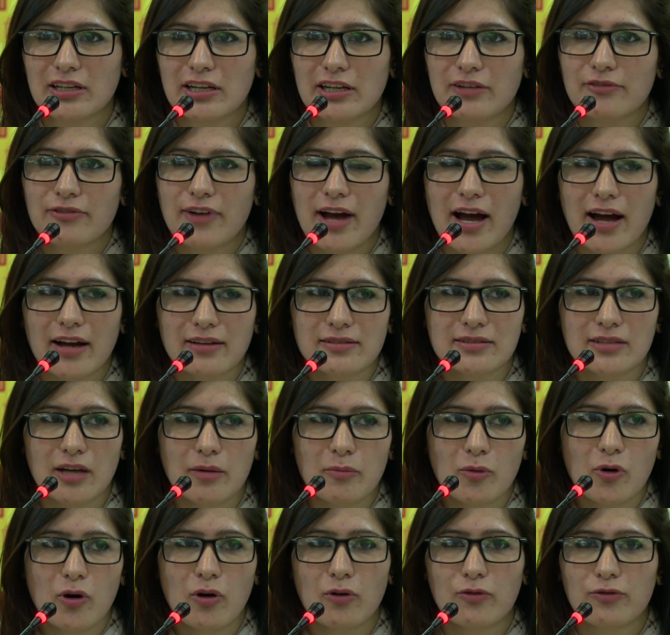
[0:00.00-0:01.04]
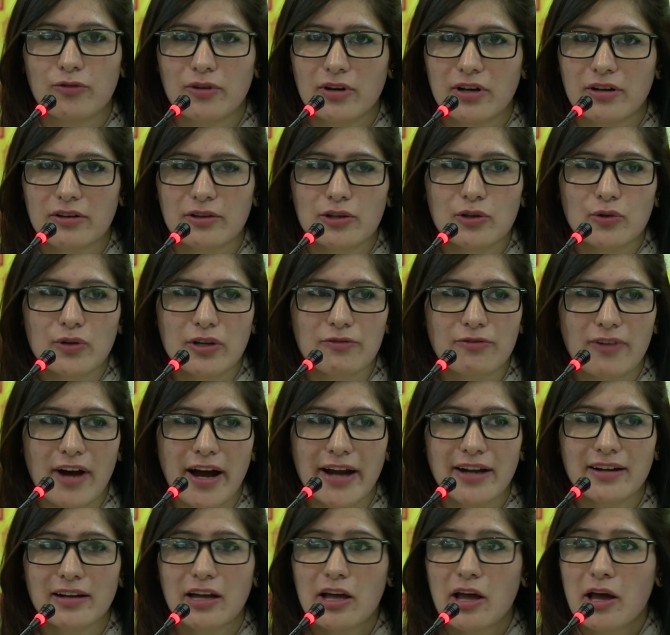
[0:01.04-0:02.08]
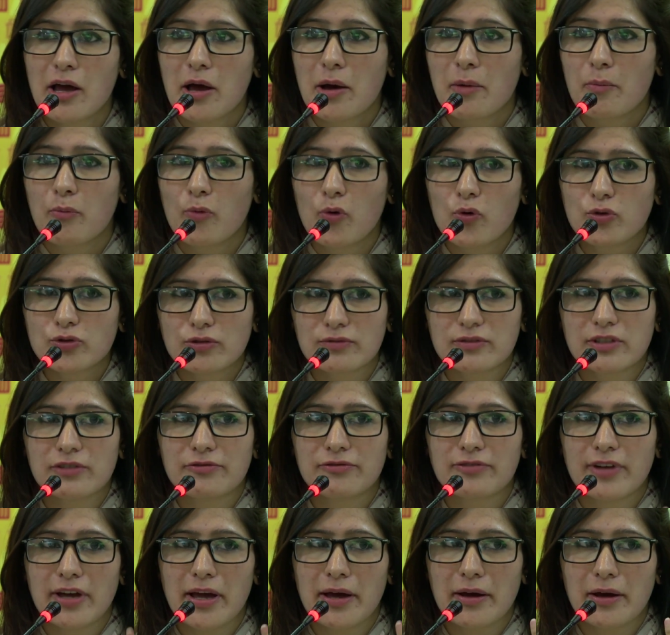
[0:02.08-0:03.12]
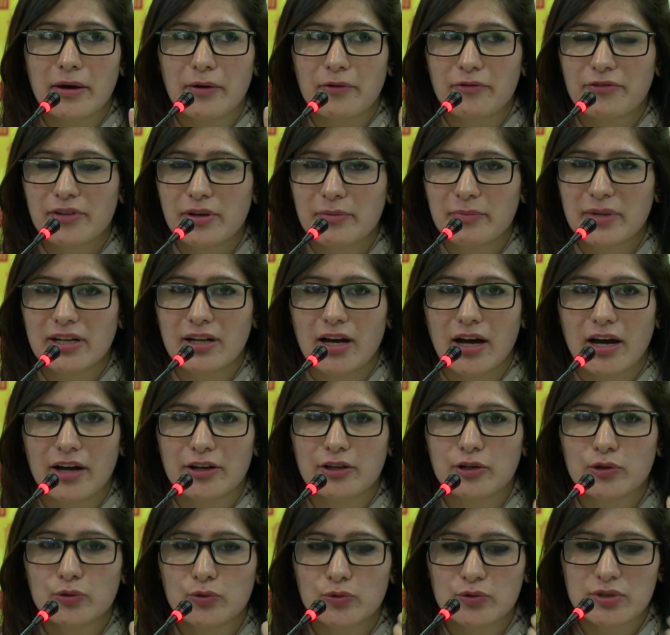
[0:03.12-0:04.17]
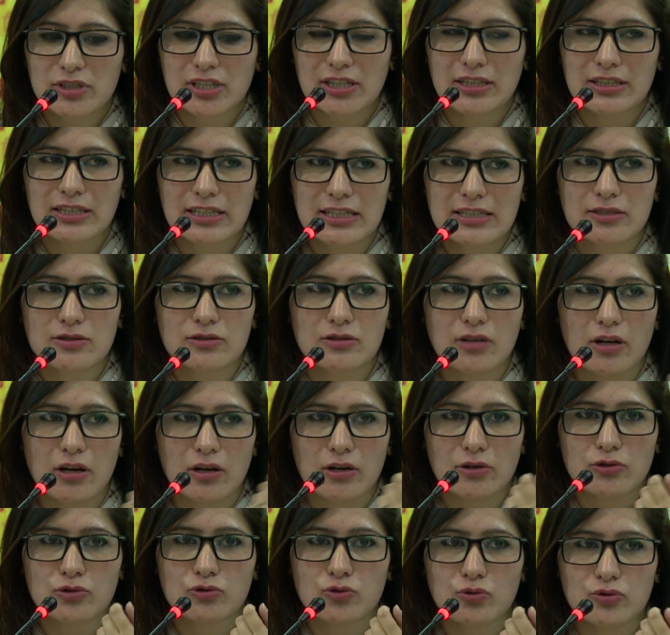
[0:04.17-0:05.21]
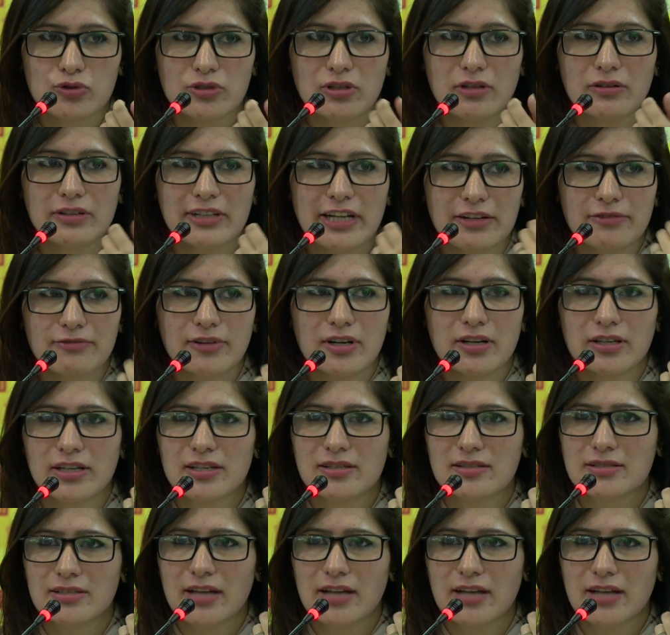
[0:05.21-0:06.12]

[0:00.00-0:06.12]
In fact, some of, you can find most of the women are using these social networking